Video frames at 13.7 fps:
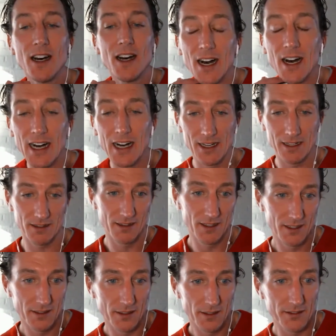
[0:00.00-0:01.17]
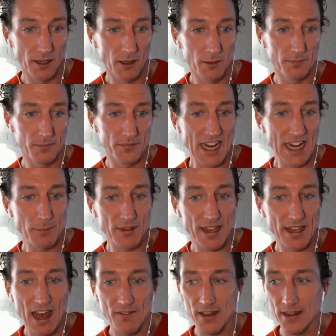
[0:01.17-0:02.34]
some names
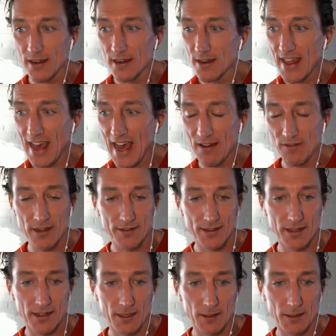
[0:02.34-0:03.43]
that haven't